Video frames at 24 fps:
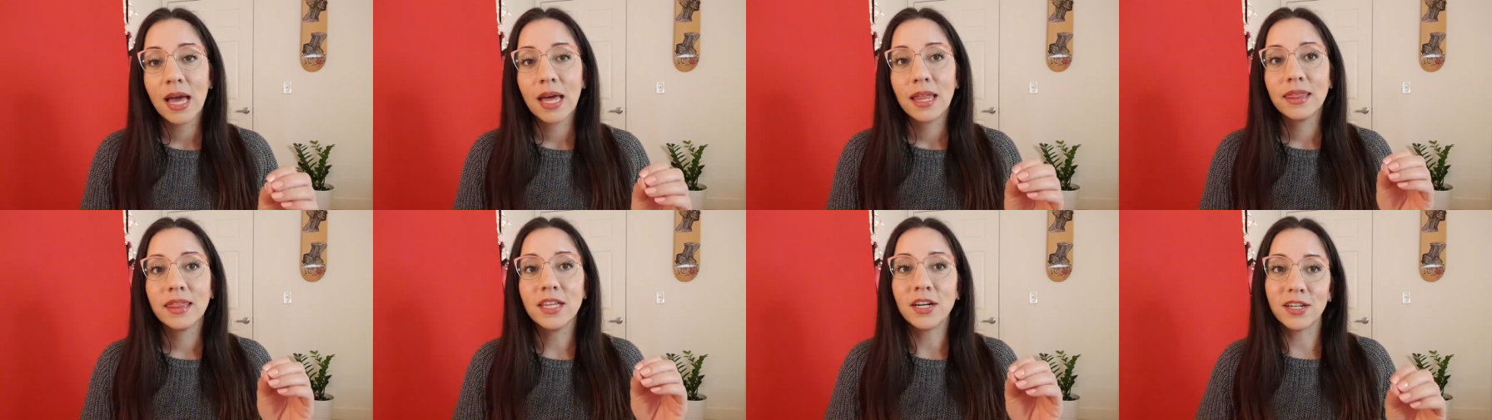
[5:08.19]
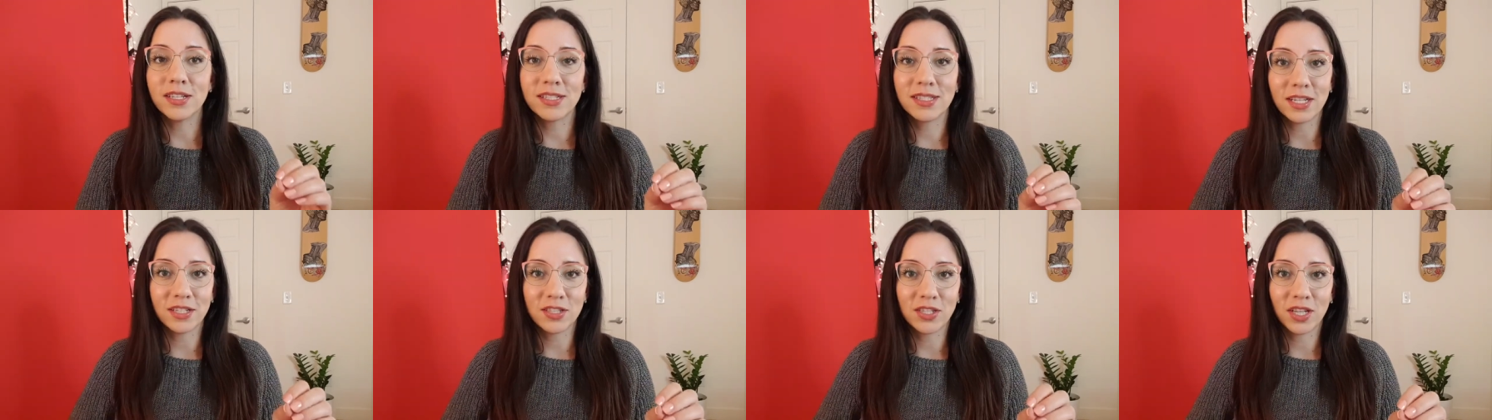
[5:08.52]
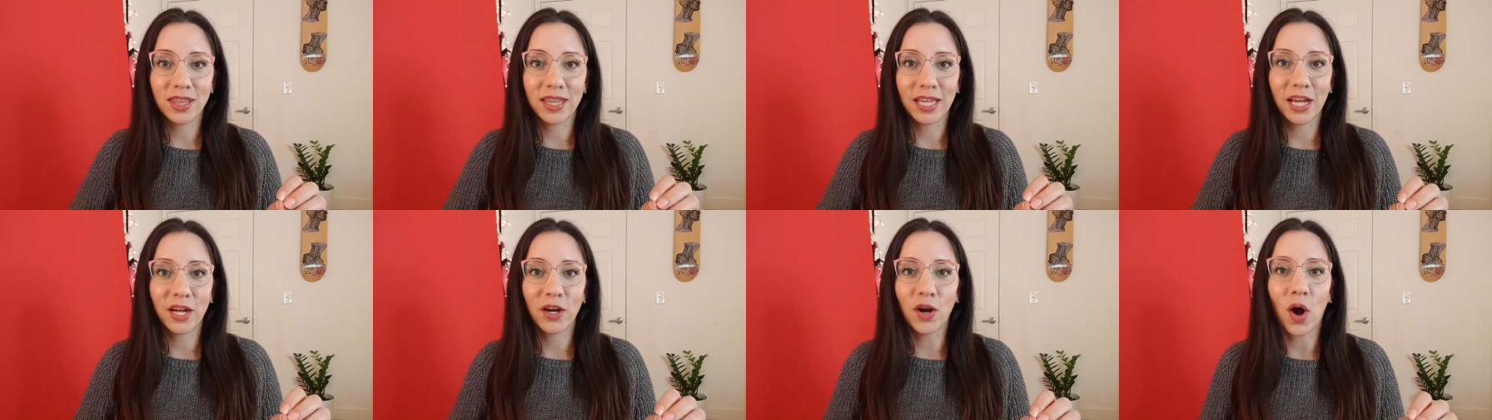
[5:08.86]
There's such a
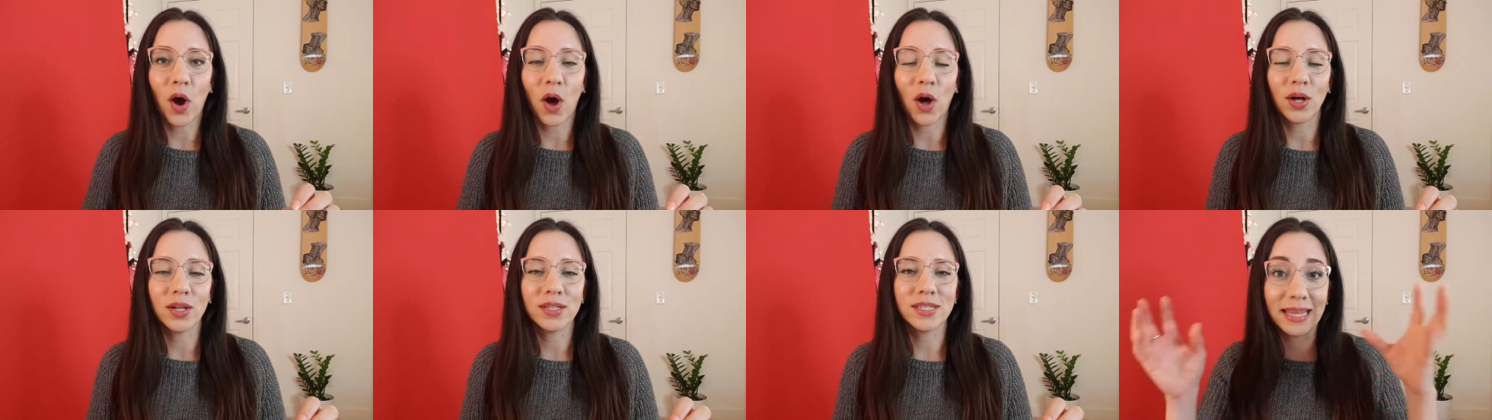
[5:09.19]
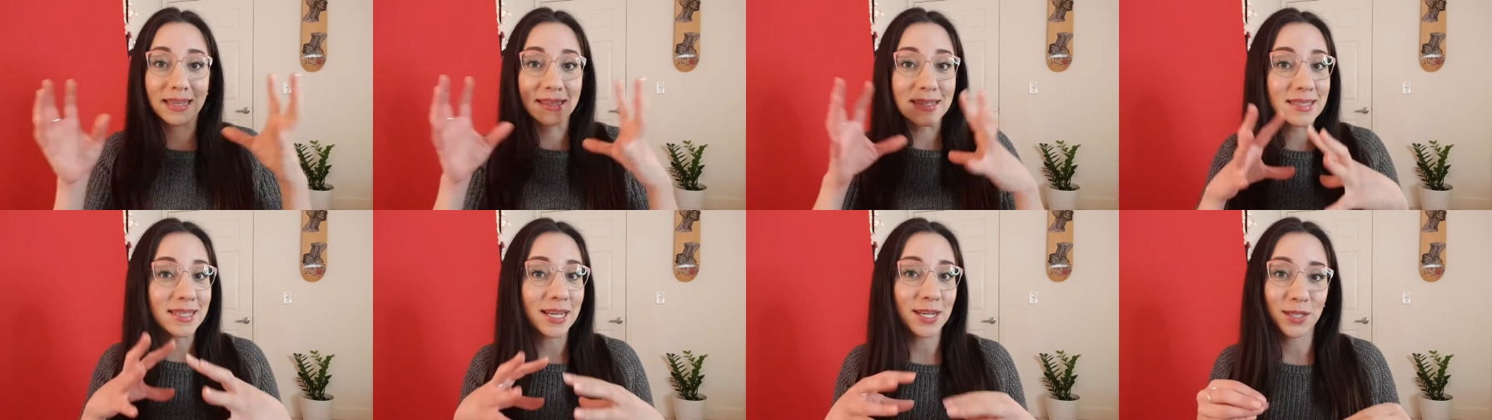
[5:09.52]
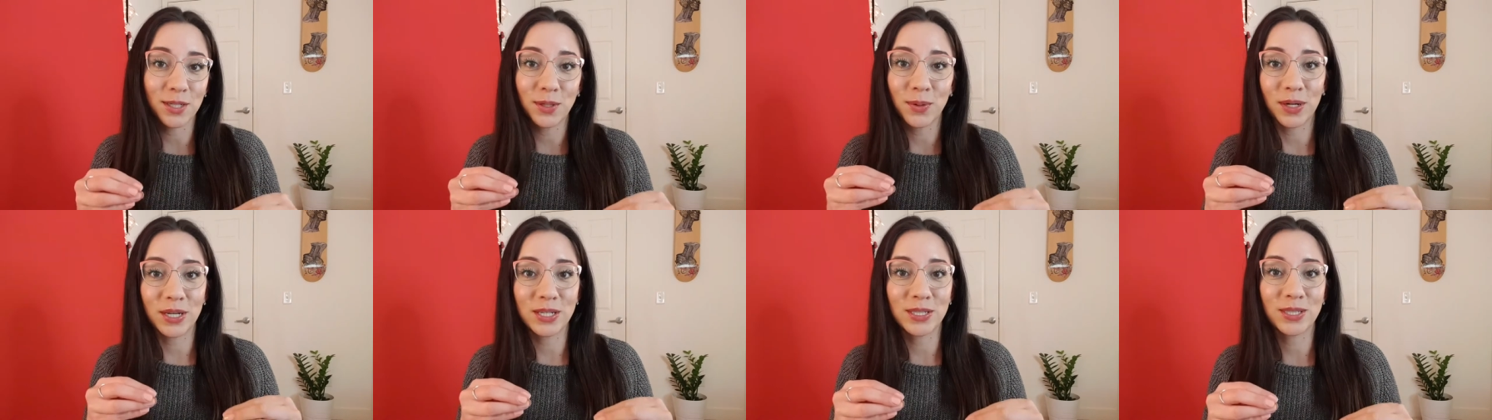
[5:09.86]
thing called in-state
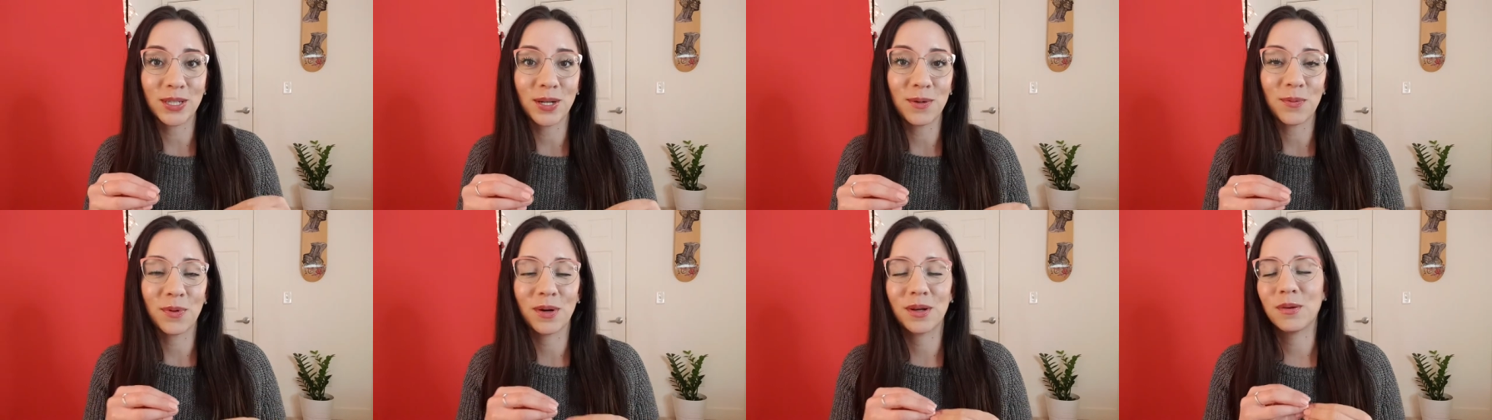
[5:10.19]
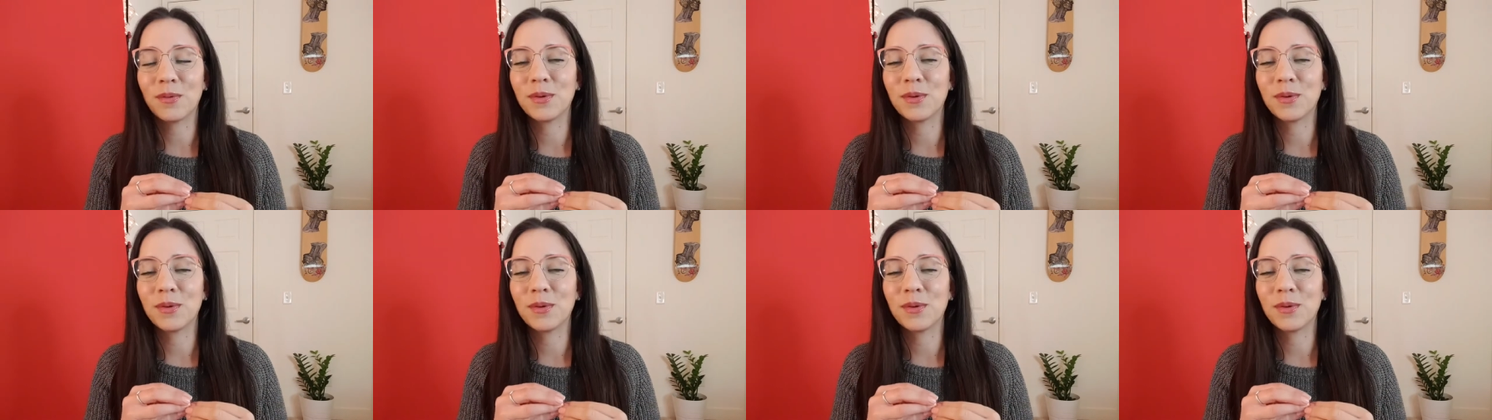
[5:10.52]
tuition,